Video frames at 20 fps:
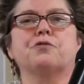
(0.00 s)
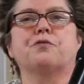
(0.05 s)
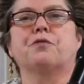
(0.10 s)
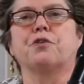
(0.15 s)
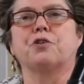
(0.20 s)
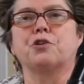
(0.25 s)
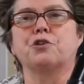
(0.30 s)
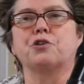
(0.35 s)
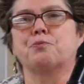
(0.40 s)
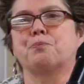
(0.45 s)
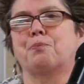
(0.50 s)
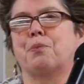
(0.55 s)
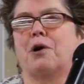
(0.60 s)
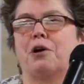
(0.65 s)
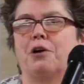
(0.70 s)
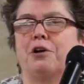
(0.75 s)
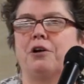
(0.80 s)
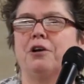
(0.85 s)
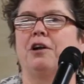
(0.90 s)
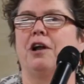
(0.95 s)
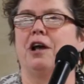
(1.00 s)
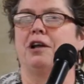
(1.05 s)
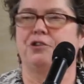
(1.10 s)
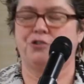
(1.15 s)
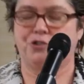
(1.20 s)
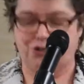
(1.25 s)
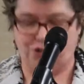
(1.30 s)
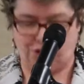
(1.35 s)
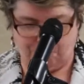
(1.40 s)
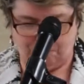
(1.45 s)
for the Spartan
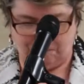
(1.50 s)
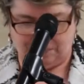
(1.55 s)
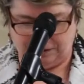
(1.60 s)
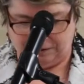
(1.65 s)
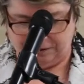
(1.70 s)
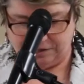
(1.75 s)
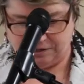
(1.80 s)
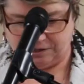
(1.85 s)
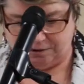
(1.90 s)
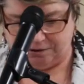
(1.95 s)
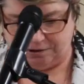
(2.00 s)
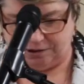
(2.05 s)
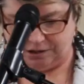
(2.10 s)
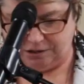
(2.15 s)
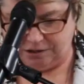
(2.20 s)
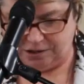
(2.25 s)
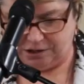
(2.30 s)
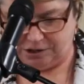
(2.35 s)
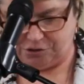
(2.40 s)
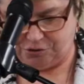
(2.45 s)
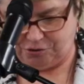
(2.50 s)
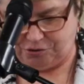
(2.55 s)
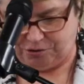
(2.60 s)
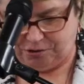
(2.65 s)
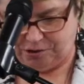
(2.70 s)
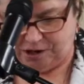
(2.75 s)
not-so-military industrial